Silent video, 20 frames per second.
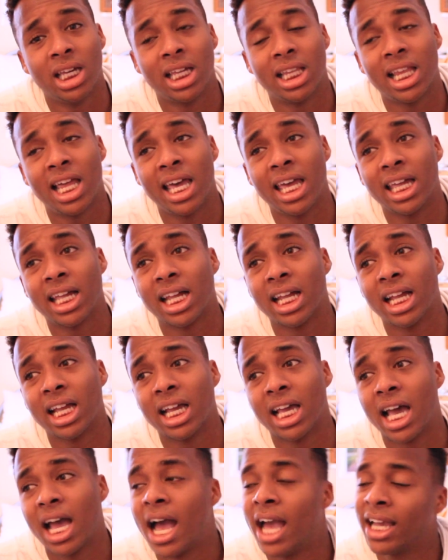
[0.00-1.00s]
Like,
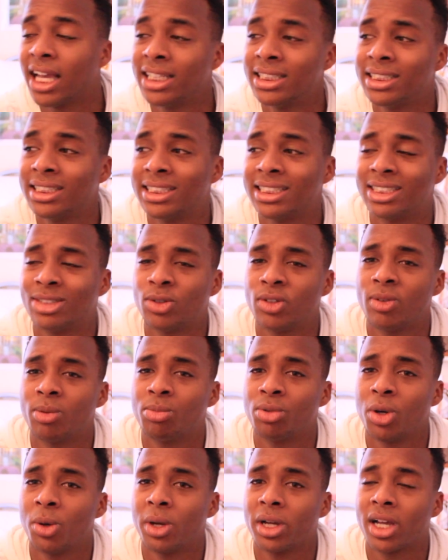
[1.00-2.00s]
I guess this is sort of a
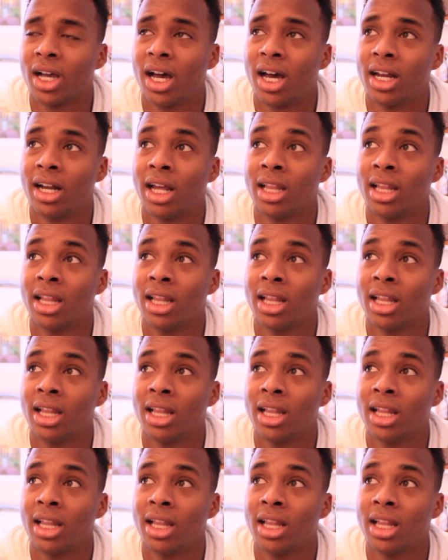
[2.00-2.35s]
pro and con.